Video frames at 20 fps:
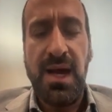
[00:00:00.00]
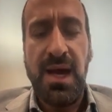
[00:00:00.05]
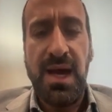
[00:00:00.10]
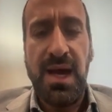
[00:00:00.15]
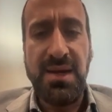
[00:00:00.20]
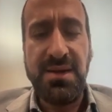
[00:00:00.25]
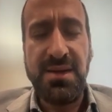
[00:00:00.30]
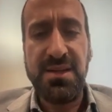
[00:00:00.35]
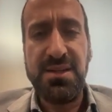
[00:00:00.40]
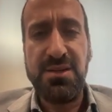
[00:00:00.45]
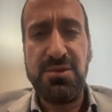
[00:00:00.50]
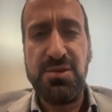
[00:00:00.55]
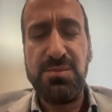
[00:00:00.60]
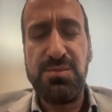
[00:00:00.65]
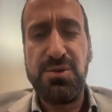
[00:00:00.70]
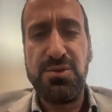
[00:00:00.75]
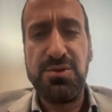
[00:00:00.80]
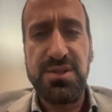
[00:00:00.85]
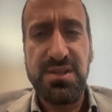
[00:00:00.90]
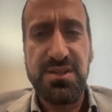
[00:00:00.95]
Another
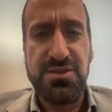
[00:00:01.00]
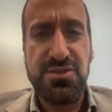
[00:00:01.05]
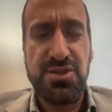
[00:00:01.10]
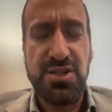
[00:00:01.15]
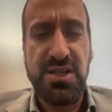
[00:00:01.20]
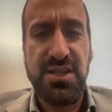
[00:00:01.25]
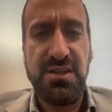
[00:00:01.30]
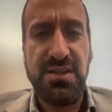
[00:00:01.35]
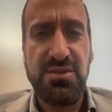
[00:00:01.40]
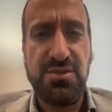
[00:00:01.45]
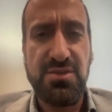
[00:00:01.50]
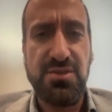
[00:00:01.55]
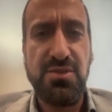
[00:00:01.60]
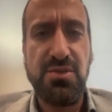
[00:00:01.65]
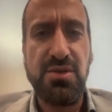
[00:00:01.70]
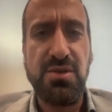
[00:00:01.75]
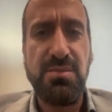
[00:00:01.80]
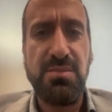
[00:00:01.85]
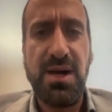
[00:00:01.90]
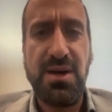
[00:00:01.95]
important gene to
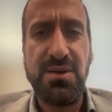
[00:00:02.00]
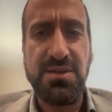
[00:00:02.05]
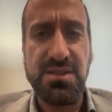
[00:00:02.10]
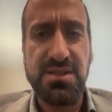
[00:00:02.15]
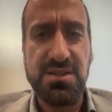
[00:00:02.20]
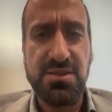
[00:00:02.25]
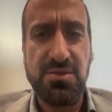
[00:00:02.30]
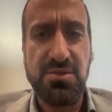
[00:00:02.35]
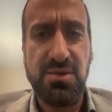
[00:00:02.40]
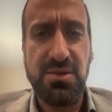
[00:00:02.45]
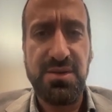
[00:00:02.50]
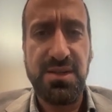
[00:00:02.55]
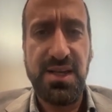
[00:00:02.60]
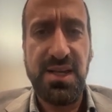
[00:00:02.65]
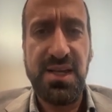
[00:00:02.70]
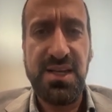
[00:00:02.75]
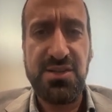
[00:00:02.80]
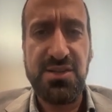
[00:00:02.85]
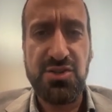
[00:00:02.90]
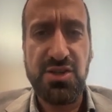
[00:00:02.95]
know about is called
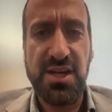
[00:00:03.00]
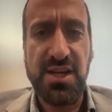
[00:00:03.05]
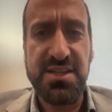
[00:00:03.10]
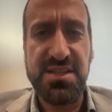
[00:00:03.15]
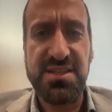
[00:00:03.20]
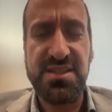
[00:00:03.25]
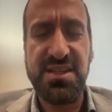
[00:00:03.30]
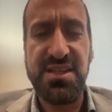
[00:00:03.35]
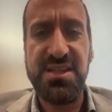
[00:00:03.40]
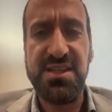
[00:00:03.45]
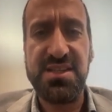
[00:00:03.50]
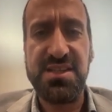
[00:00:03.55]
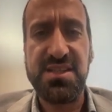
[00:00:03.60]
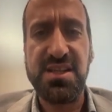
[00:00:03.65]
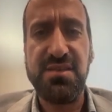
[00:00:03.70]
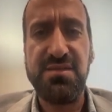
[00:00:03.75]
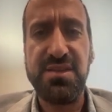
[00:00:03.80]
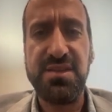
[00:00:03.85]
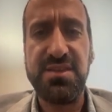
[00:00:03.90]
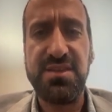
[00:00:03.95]
HSD,
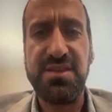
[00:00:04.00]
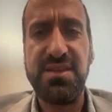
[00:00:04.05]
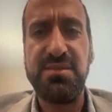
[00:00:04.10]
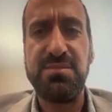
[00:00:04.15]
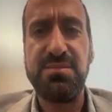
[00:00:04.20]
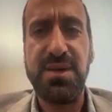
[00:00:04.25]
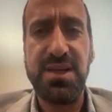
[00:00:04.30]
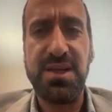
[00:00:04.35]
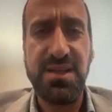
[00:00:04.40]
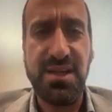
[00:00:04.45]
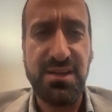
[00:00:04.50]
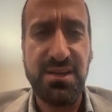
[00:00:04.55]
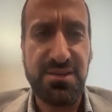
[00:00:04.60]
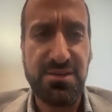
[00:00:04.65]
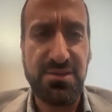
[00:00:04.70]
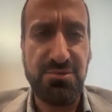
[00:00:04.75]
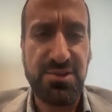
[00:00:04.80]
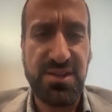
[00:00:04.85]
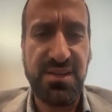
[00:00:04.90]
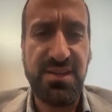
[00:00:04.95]
17 beta
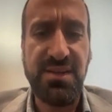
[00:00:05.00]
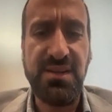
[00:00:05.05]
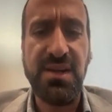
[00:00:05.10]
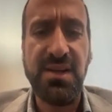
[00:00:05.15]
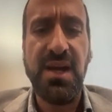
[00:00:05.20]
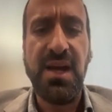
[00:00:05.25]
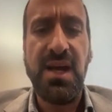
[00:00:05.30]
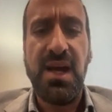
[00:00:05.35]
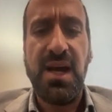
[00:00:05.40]
13.